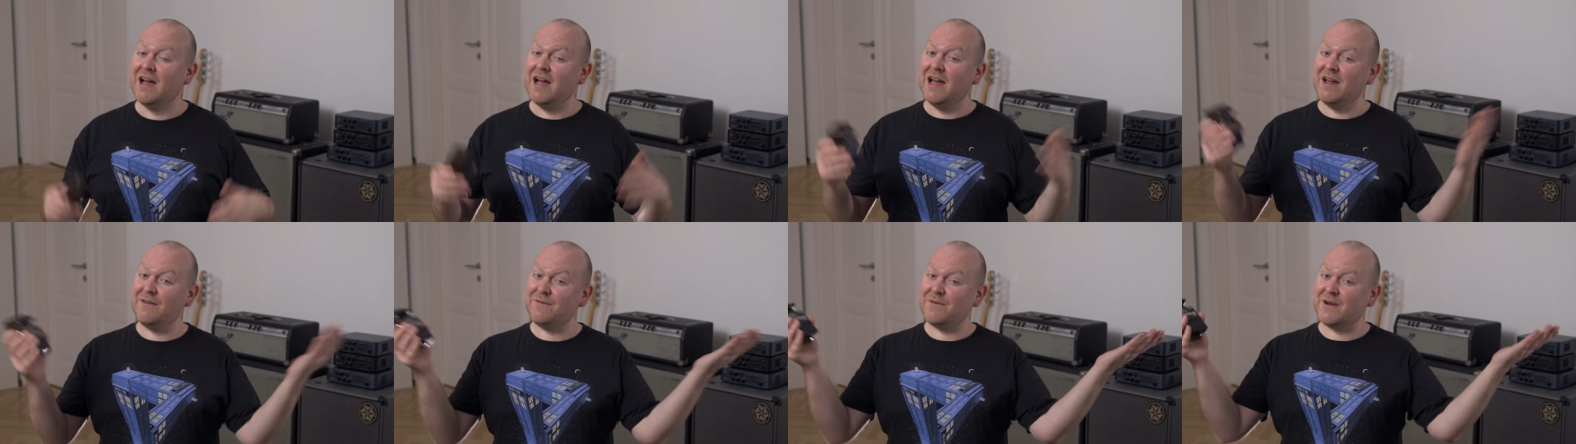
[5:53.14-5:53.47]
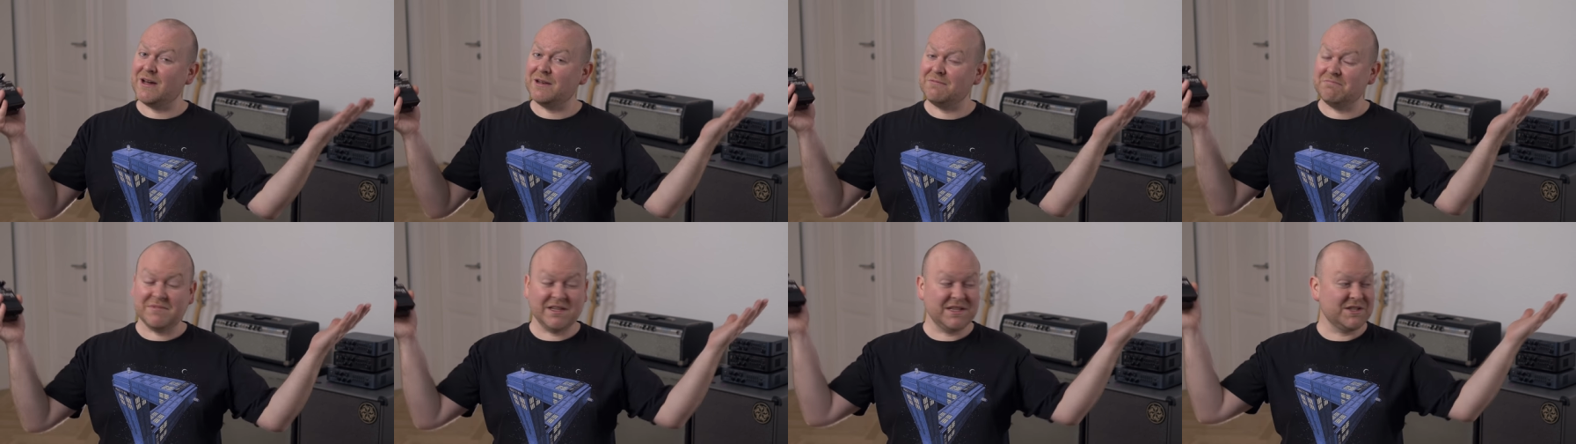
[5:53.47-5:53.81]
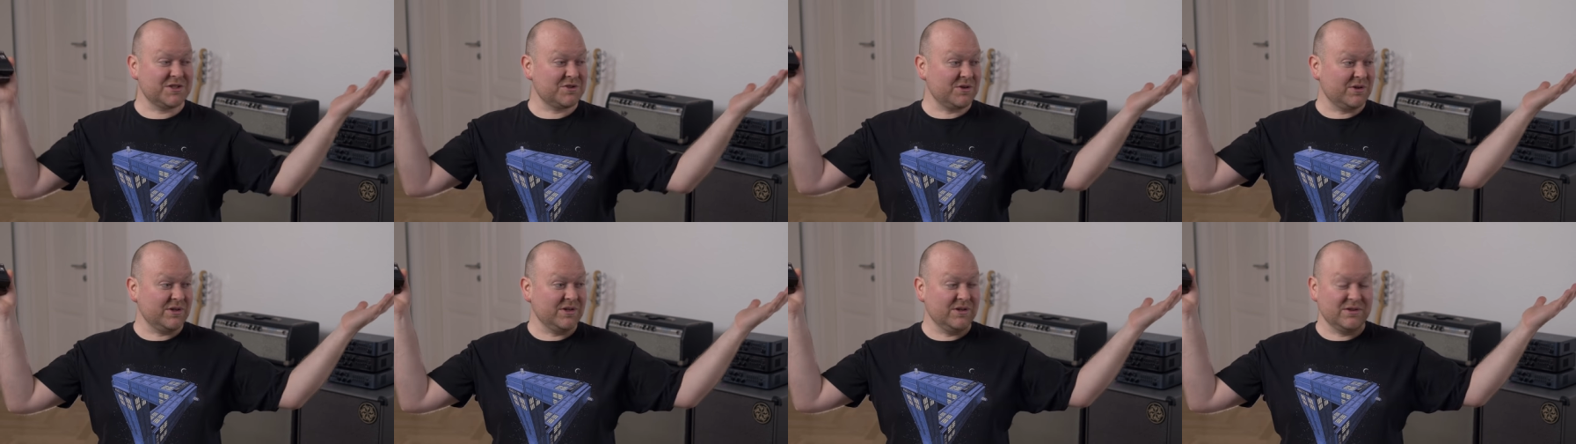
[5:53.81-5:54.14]
Have fun,
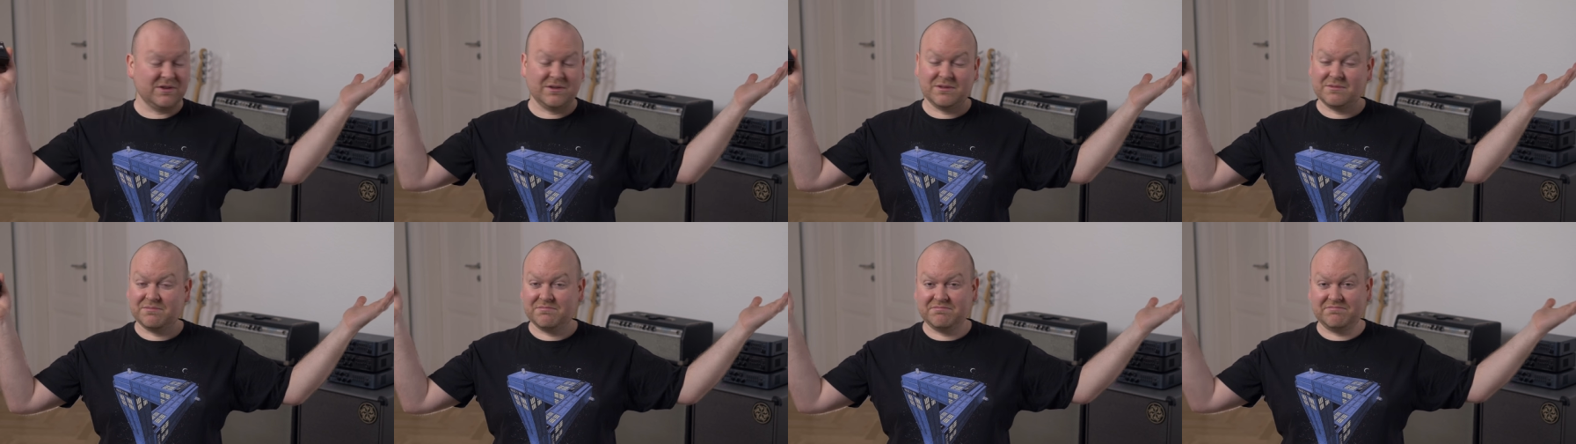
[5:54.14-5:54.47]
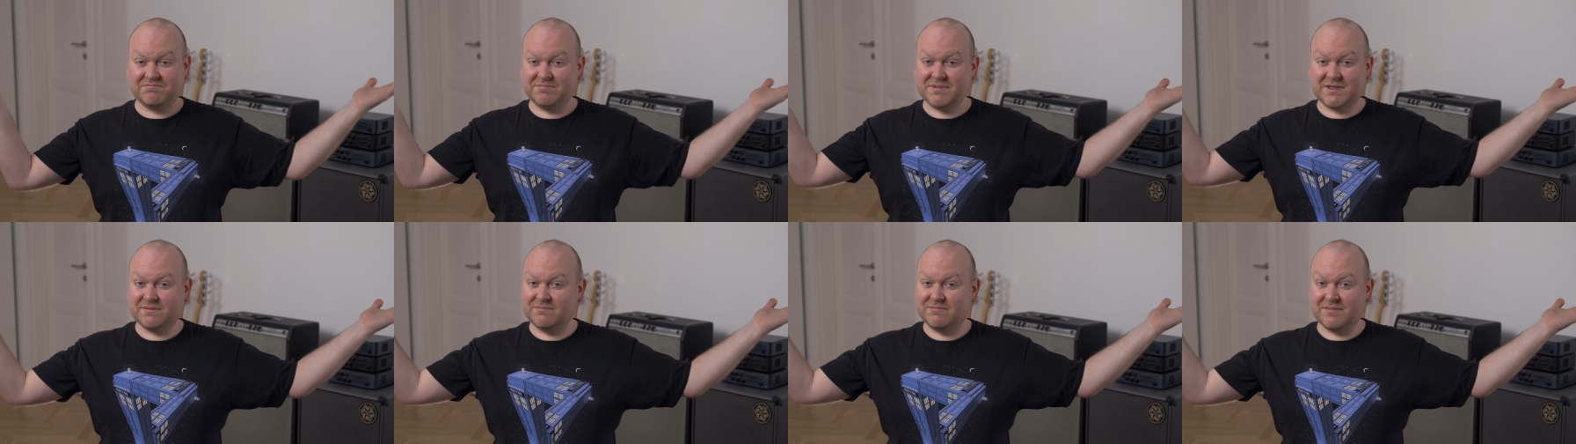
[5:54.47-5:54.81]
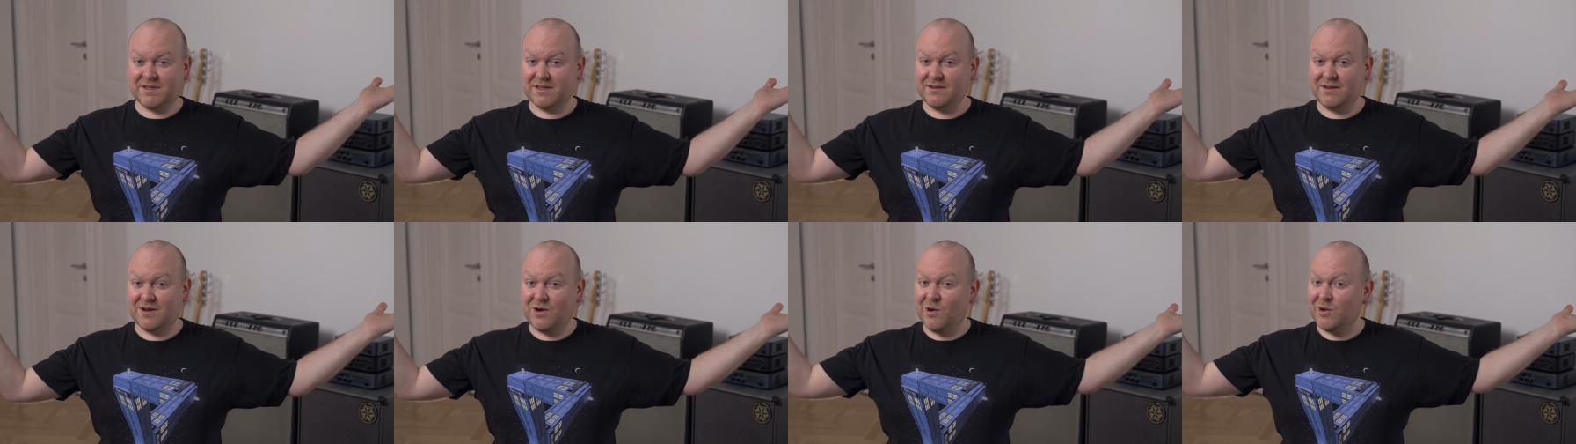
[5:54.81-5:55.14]
enjoy your
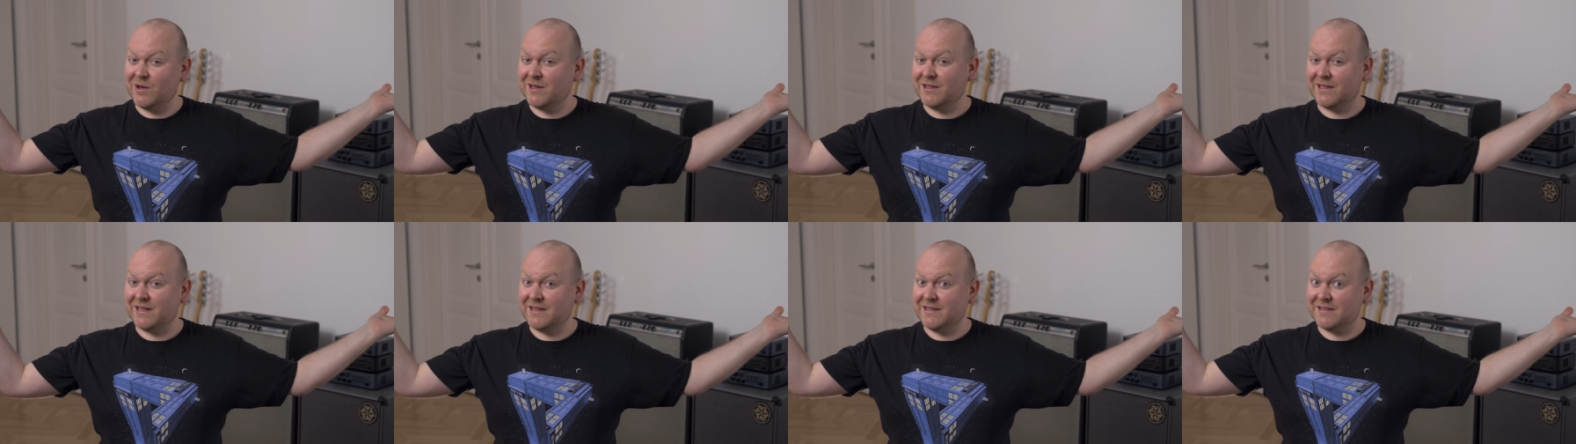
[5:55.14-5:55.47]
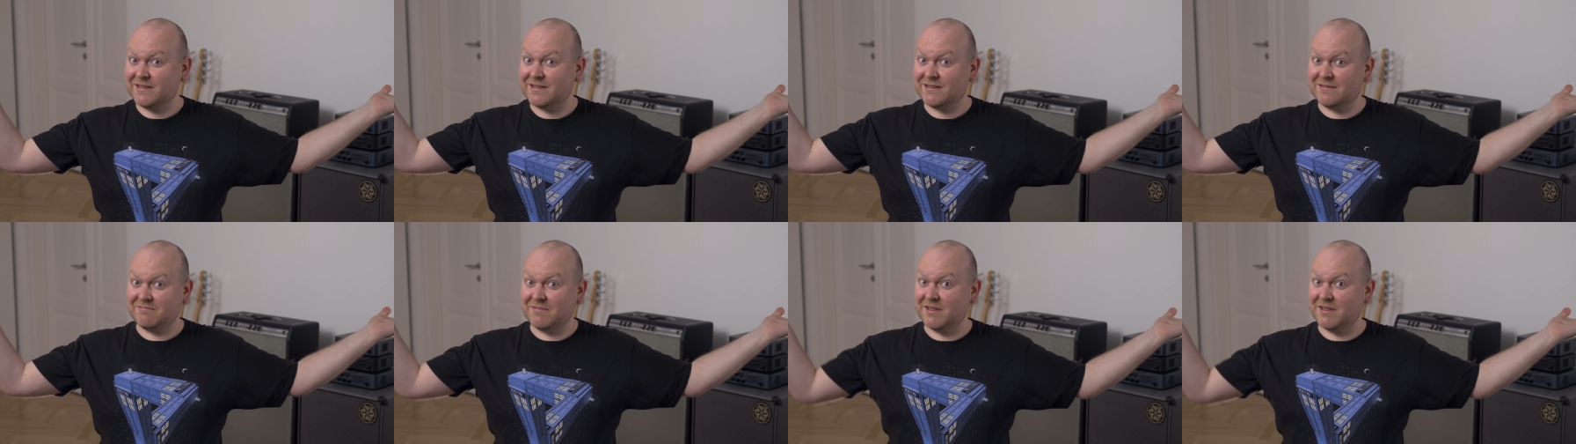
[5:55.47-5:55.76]
uh, holidays,